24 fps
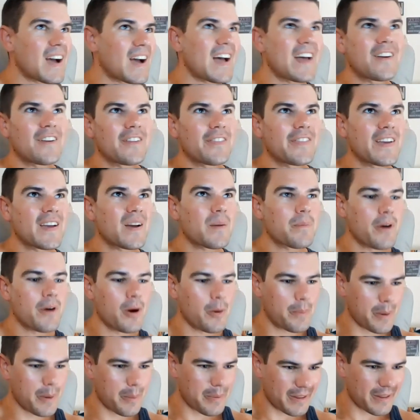Yeah, I don't think
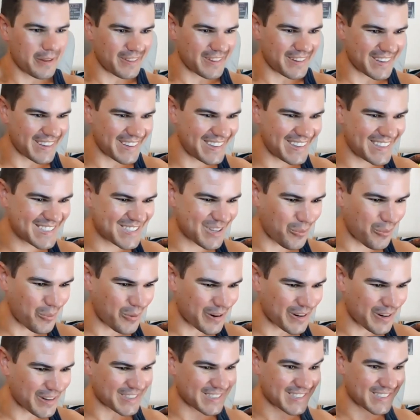appropriability is a
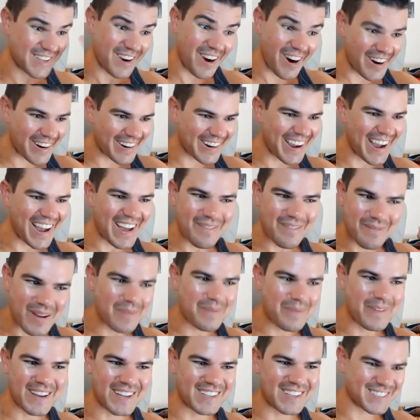word. Sorry, I have
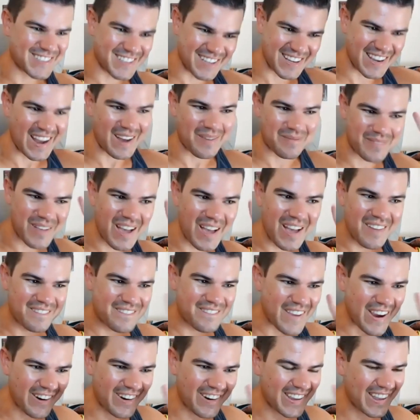my PhD. I'm
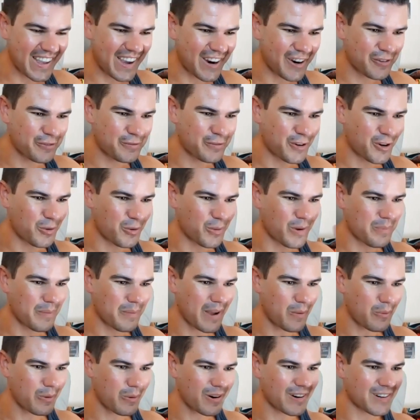very careful with
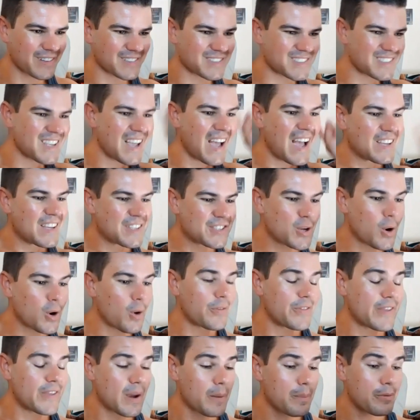my words.
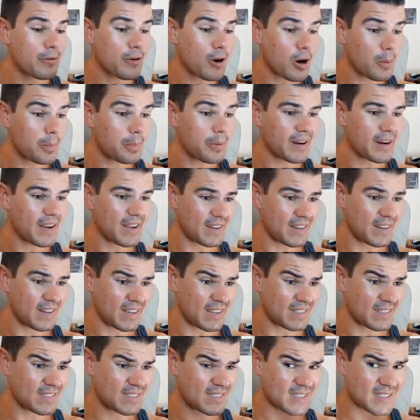So the
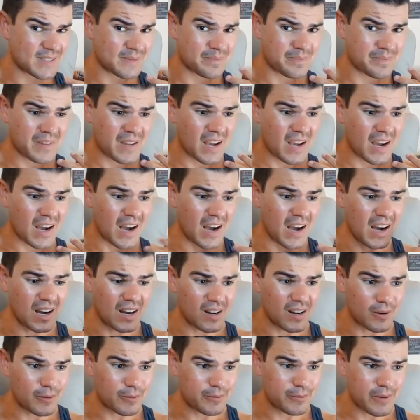appropriateness
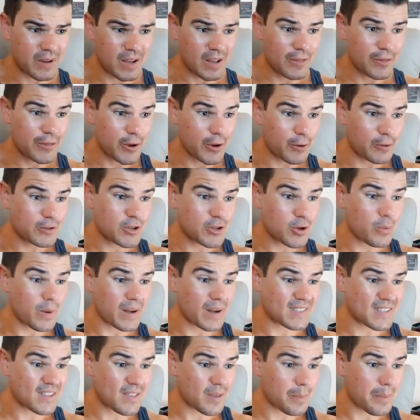of those who
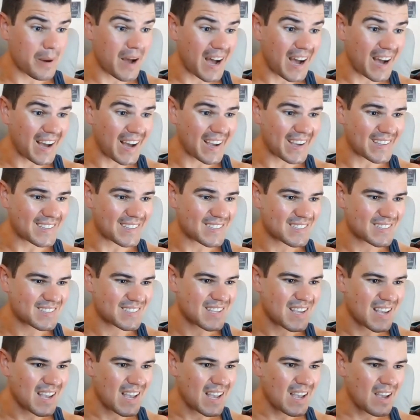went to the
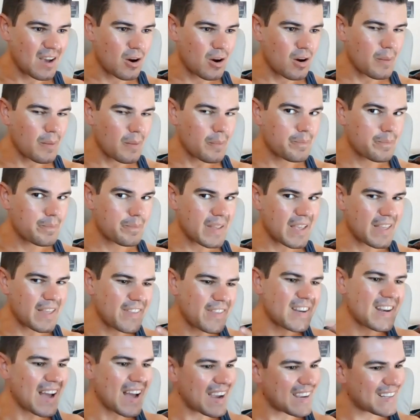Pines
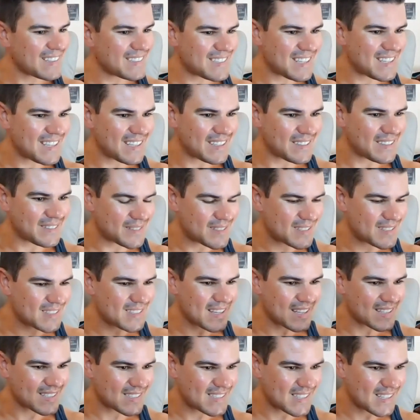in the
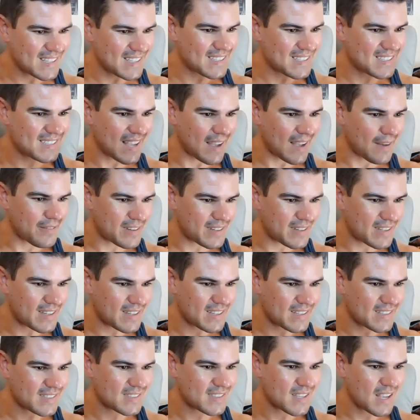1960s,
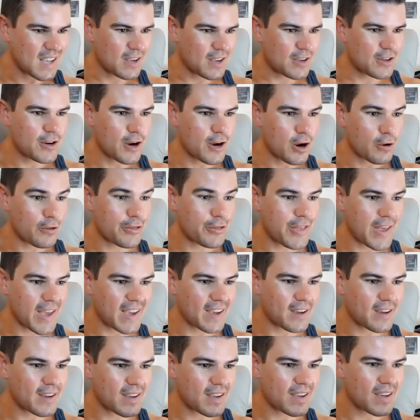70s,
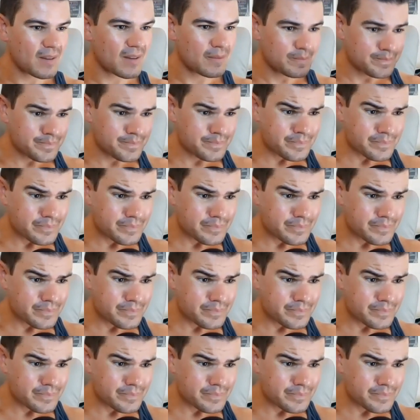think